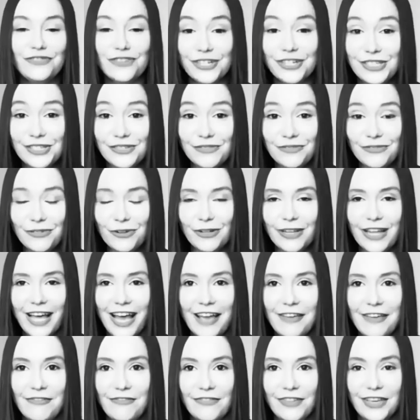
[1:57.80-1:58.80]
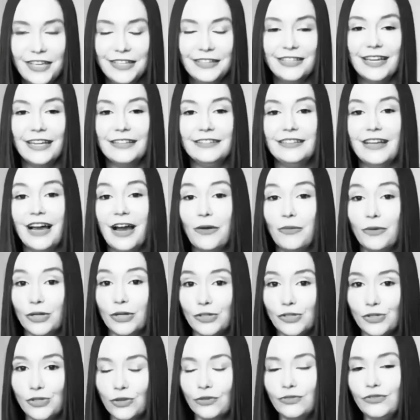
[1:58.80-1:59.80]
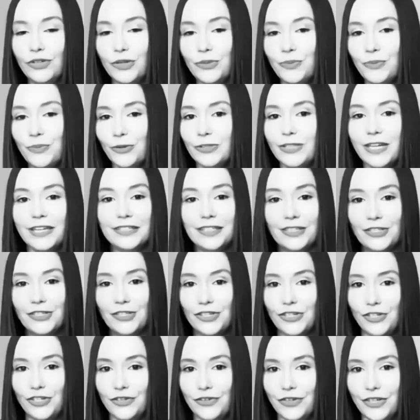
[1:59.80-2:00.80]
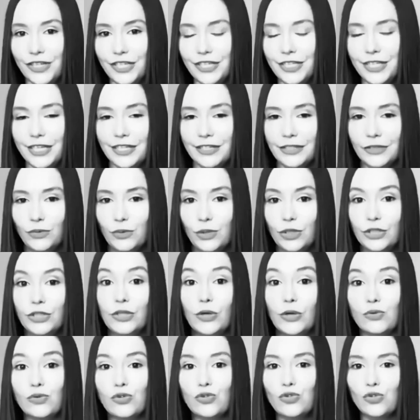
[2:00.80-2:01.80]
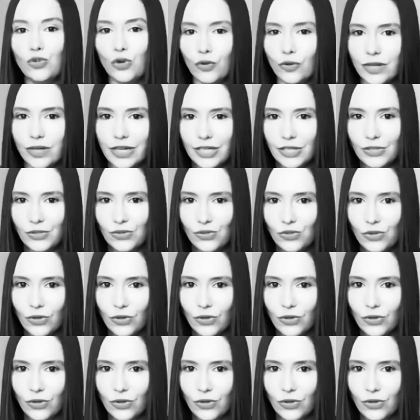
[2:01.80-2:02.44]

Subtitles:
First of all, I think that our software product engineering guild will grow stronger and